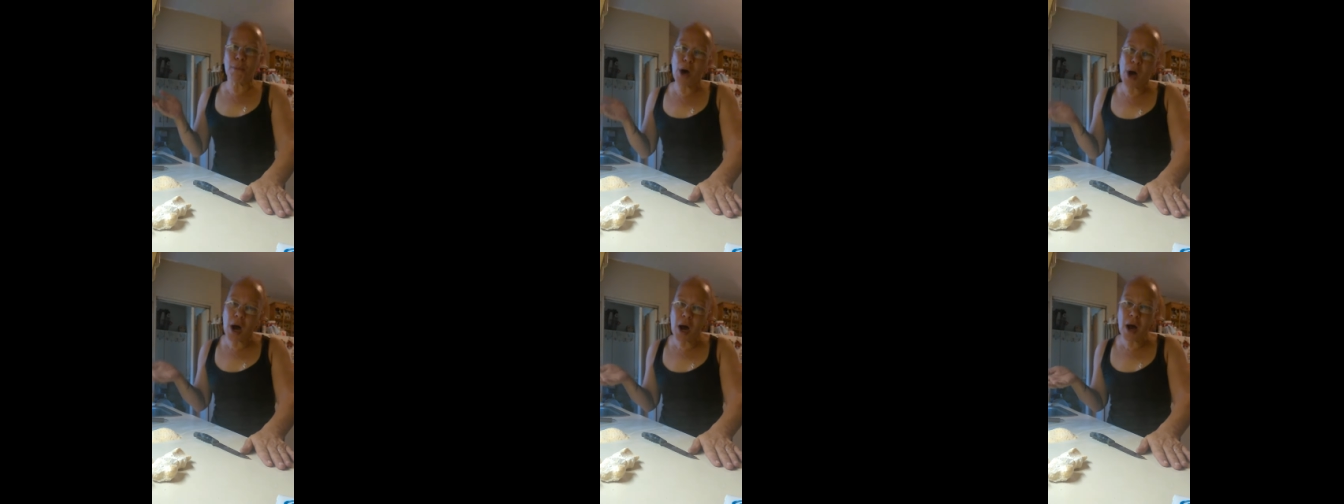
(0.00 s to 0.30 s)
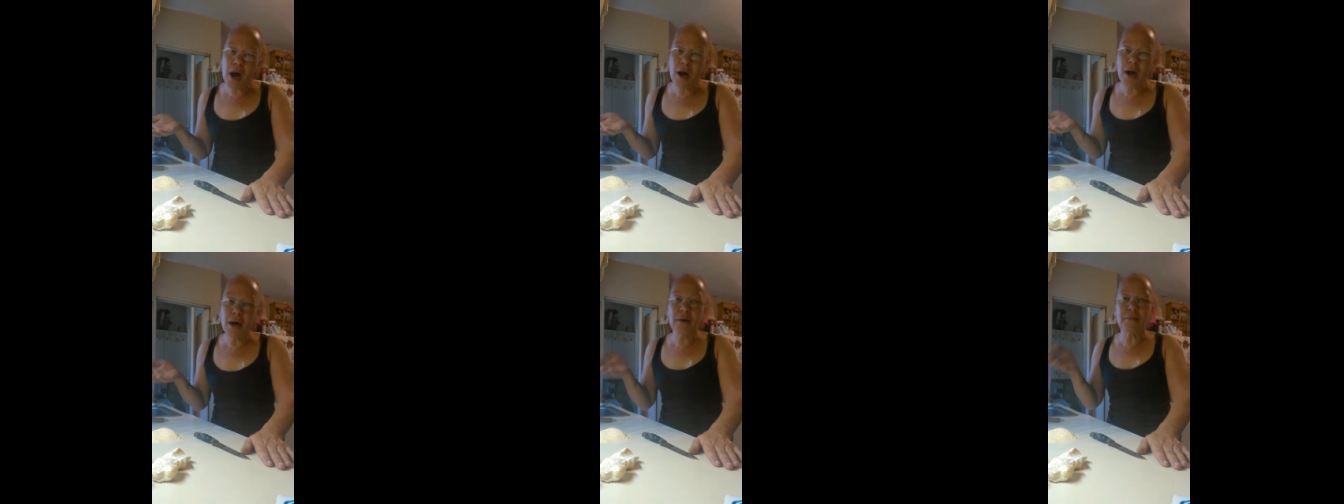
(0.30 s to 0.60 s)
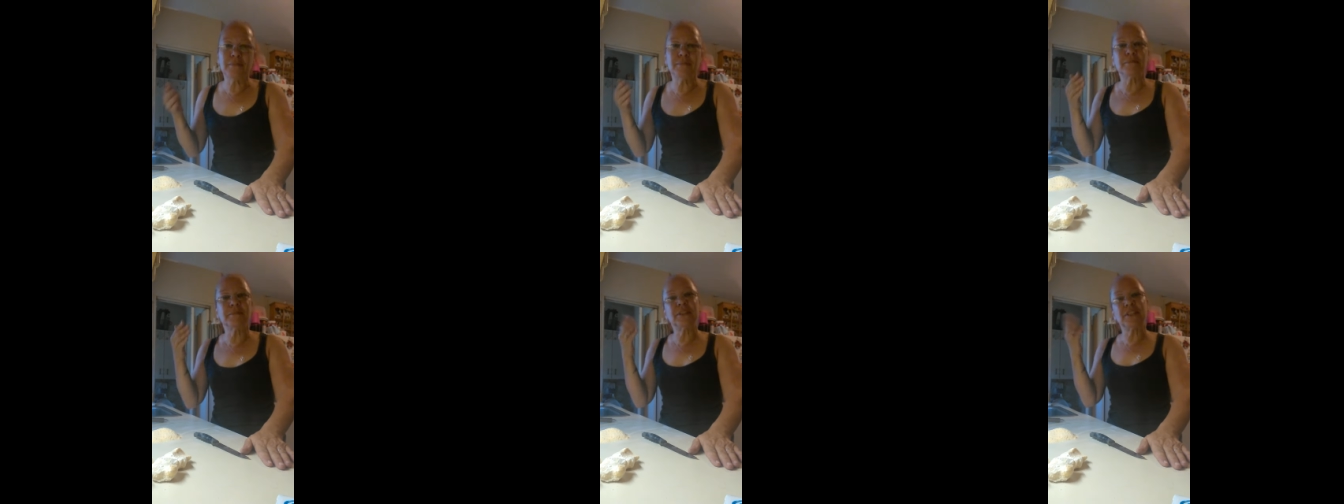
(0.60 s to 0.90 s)

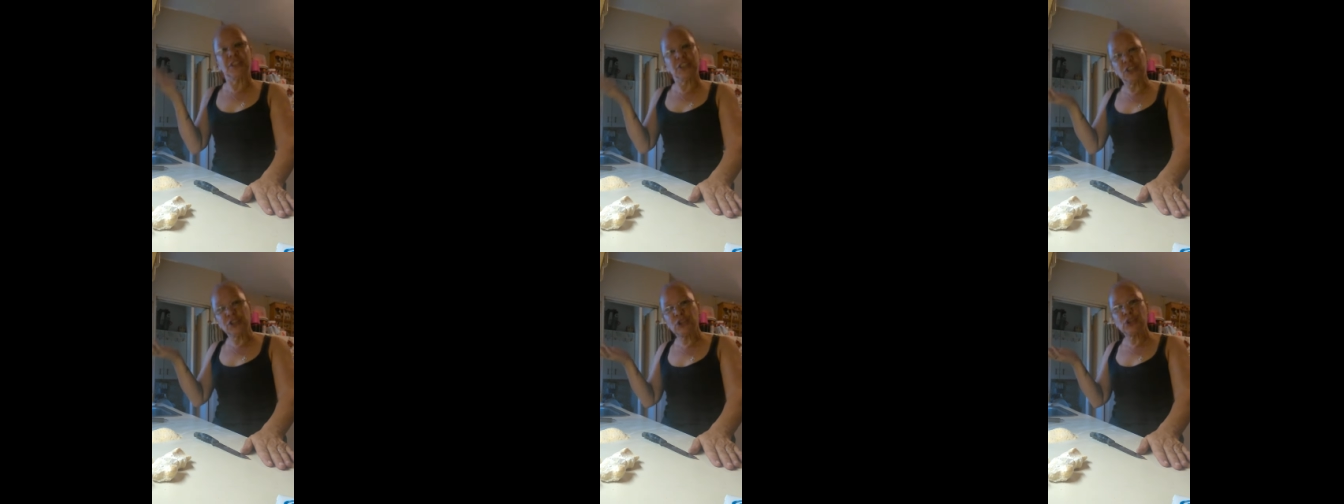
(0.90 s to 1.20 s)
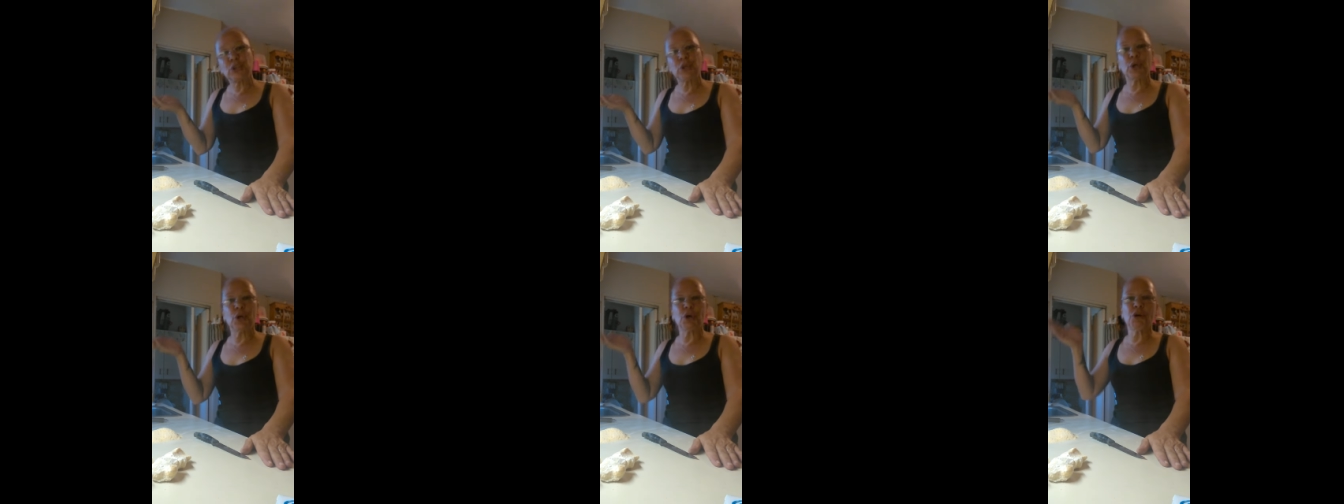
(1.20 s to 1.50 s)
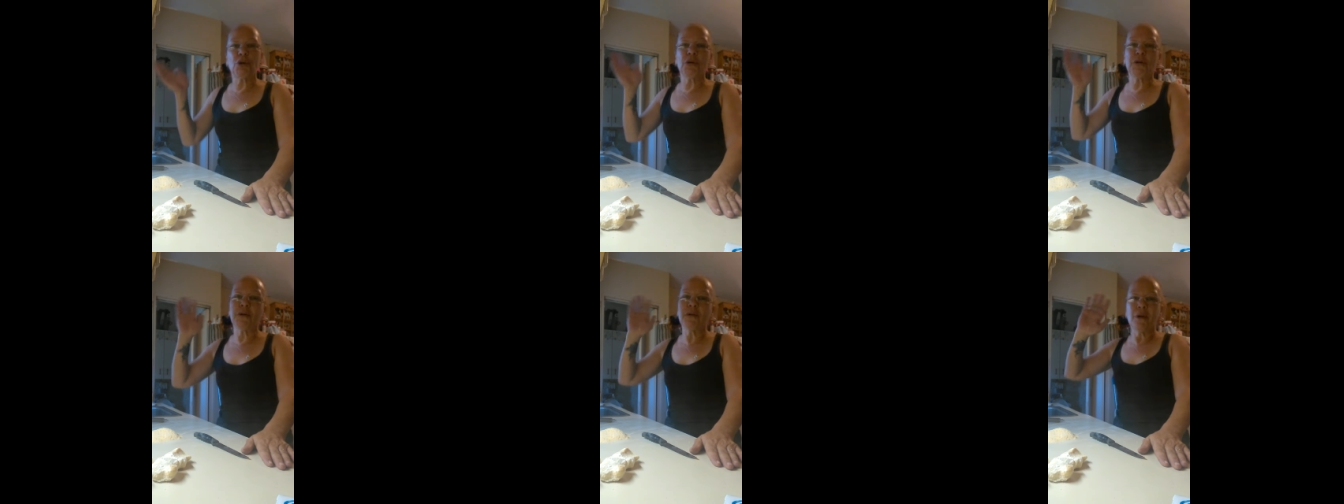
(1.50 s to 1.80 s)
mom,
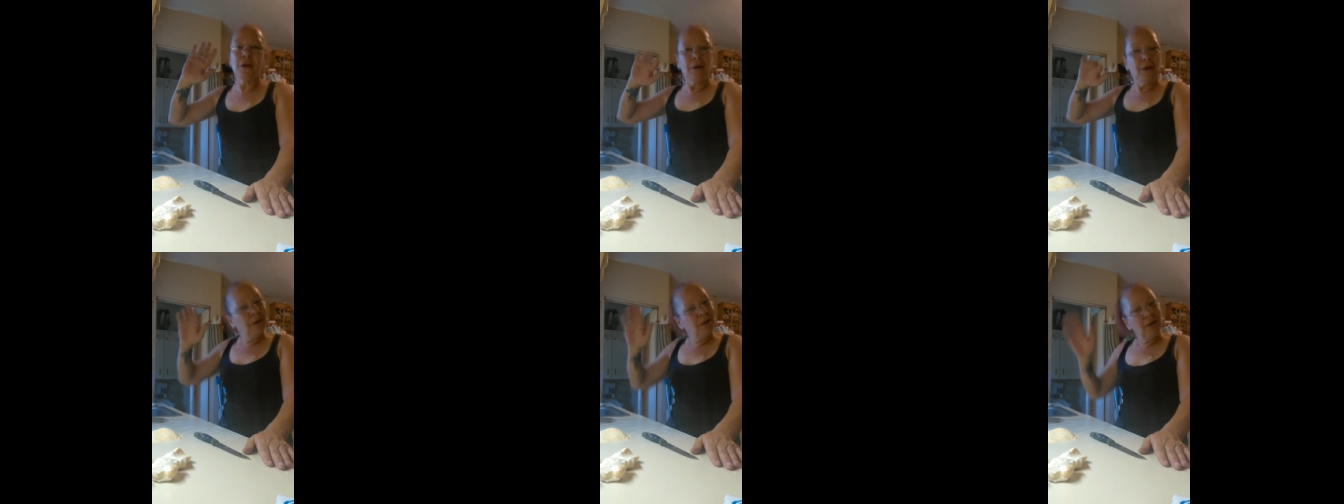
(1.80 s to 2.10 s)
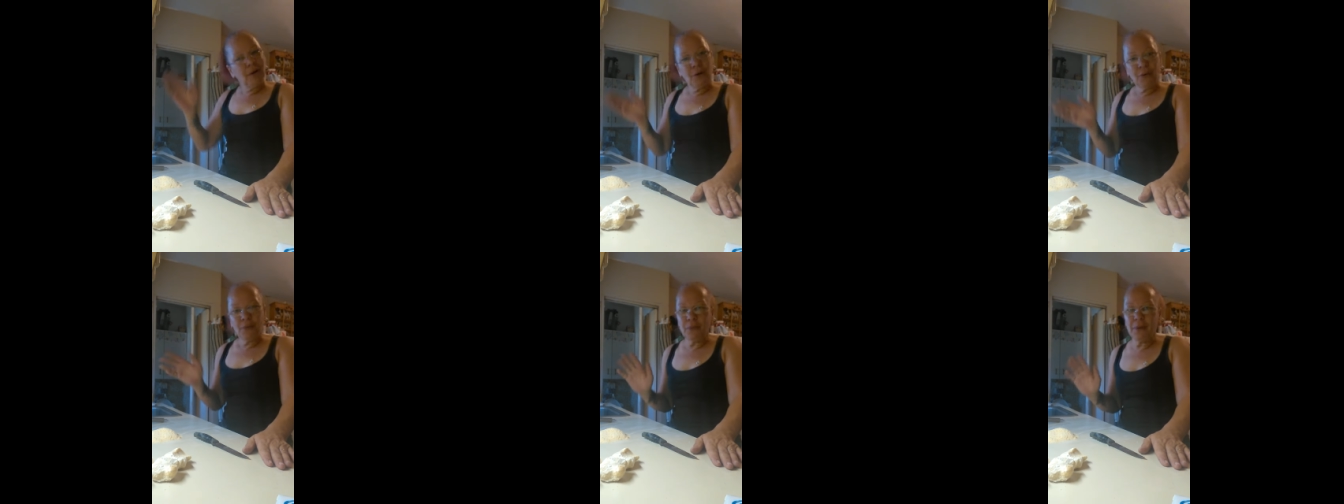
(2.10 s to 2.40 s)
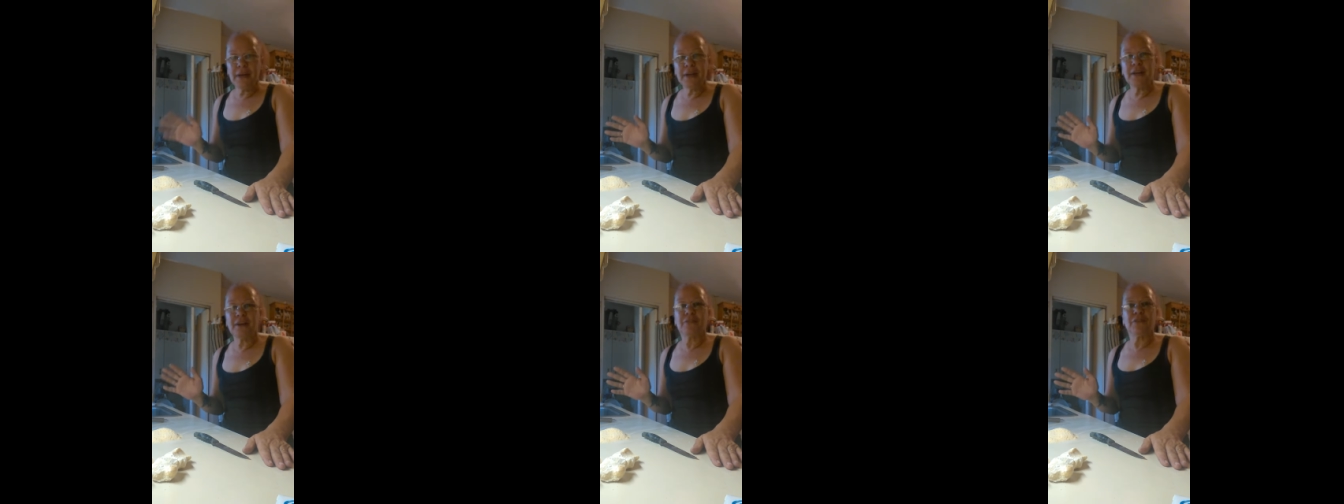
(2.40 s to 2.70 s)
sister,
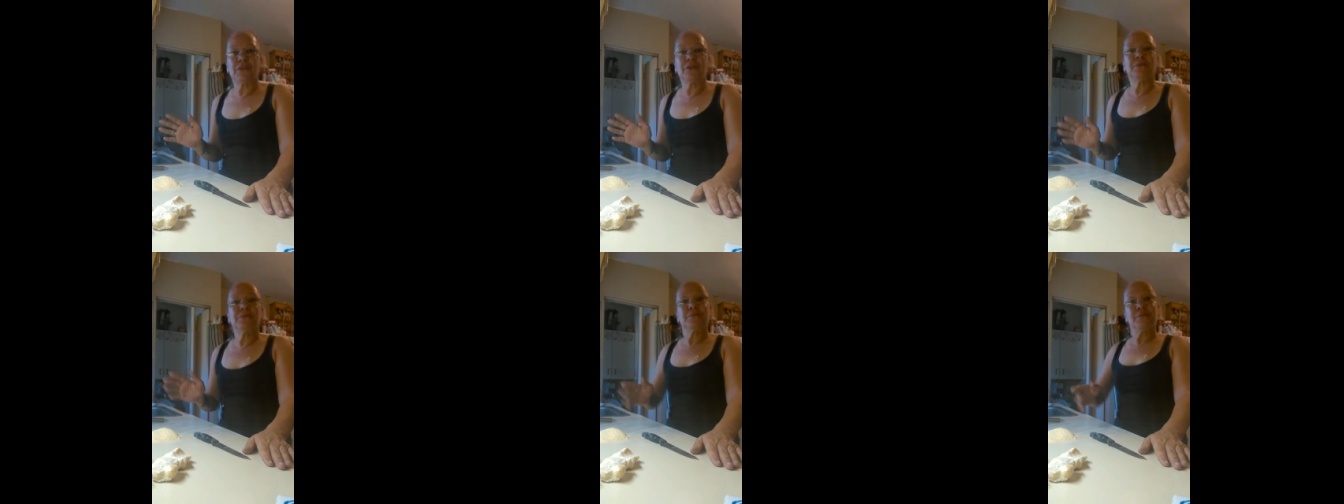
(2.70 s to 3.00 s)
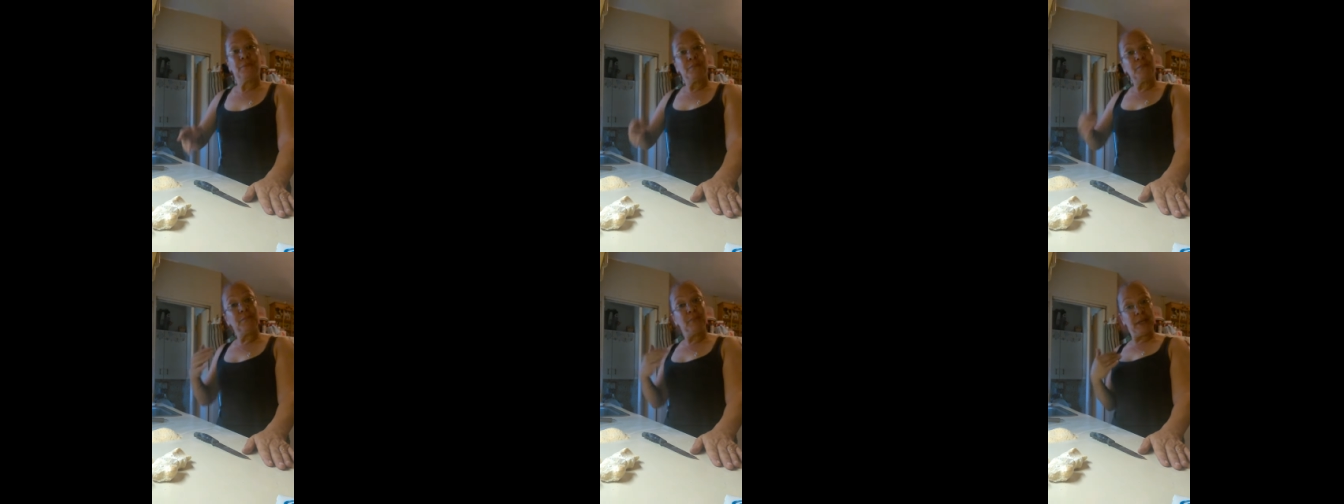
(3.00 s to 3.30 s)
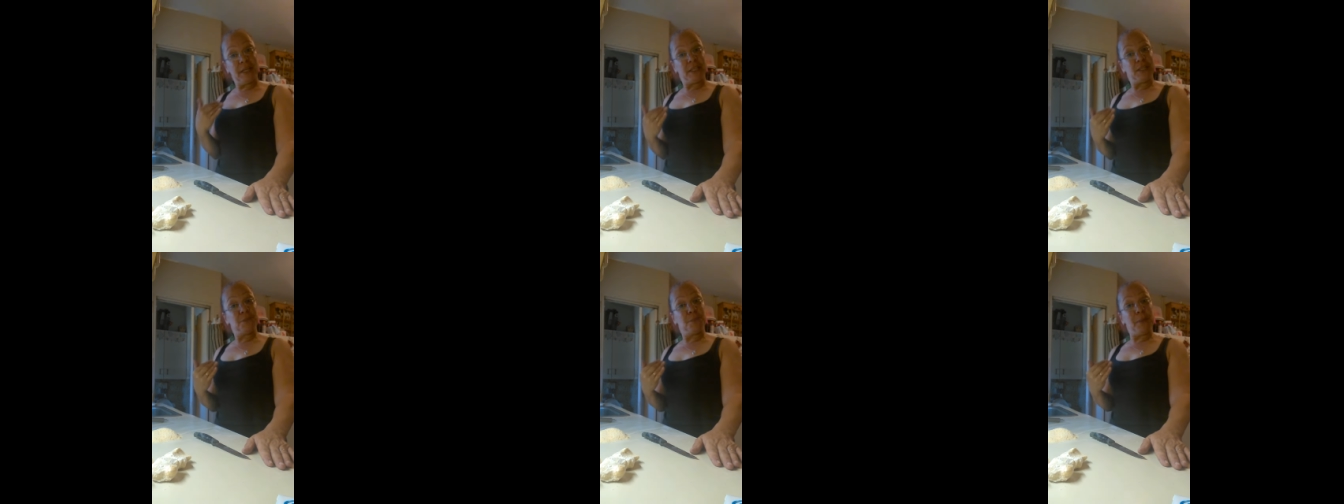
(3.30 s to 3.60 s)
whatever. But
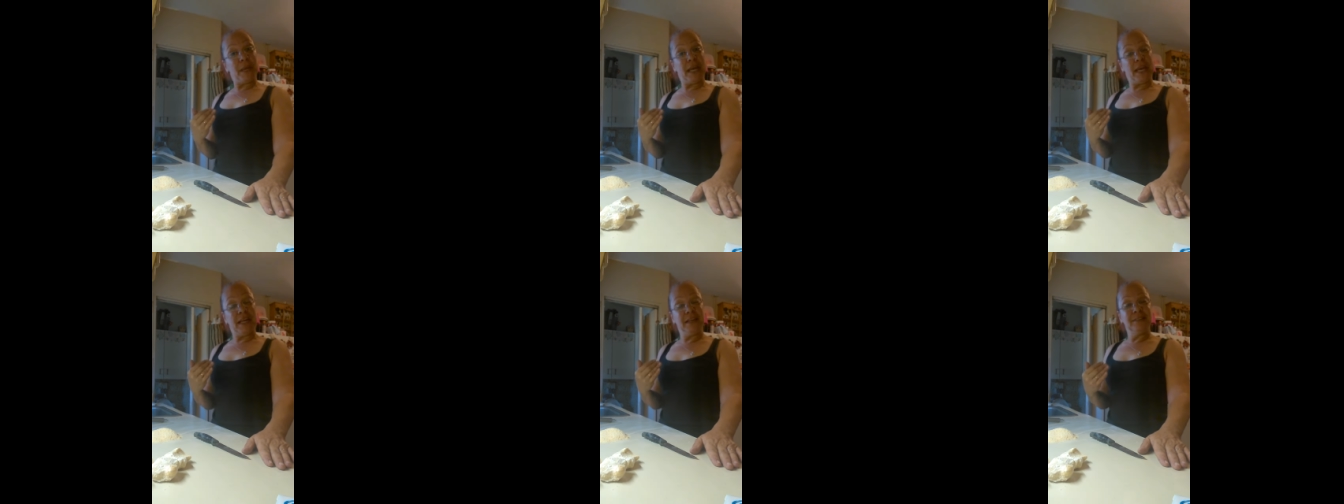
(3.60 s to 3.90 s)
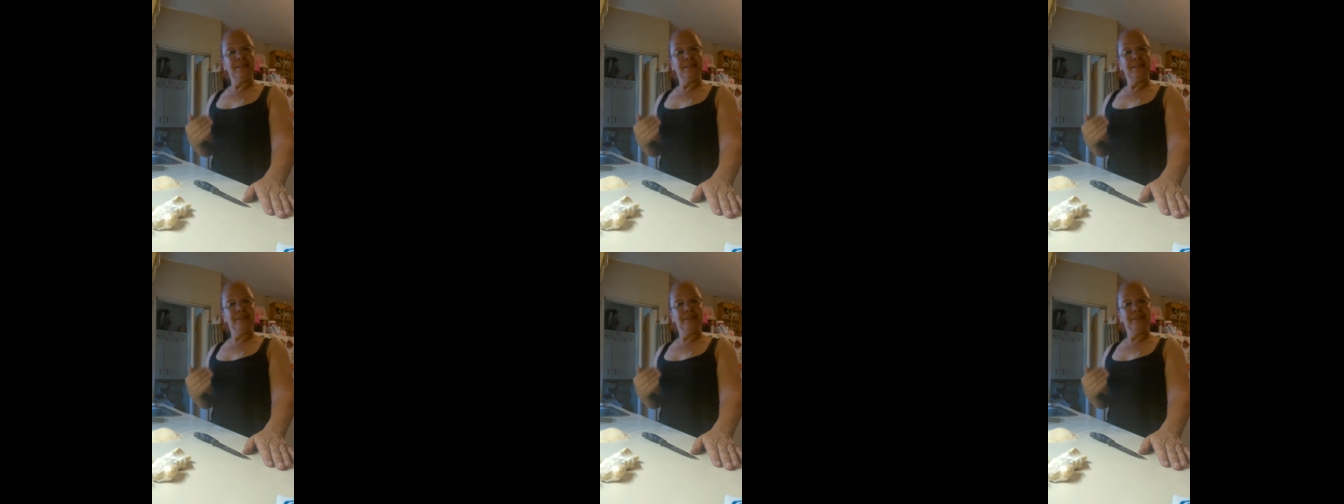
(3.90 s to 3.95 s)
it's me.